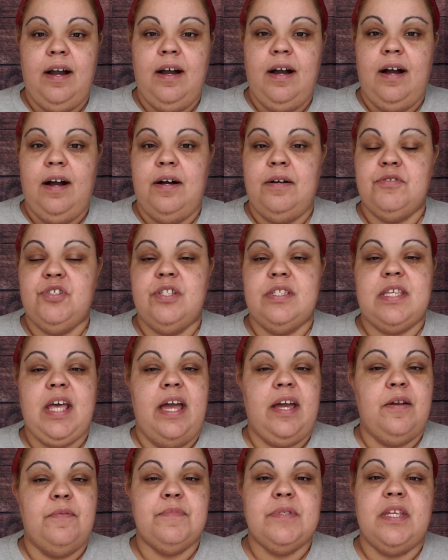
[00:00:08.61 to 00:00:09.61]
just
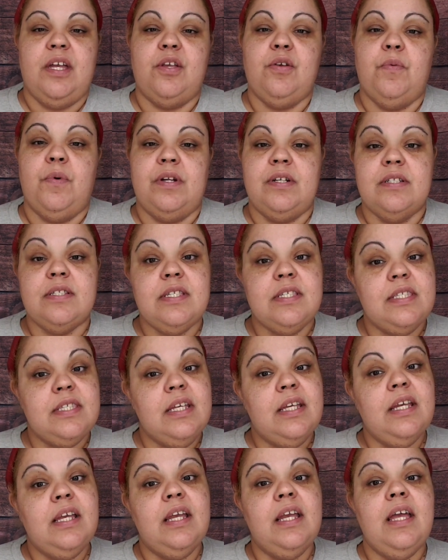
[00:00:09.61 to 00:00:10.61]
items that you wanted to
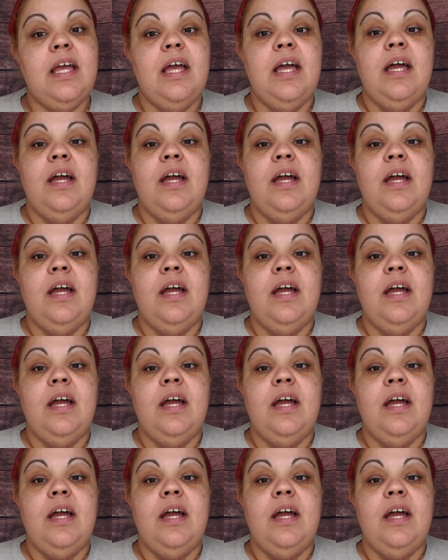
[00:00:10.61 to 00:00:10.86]
see,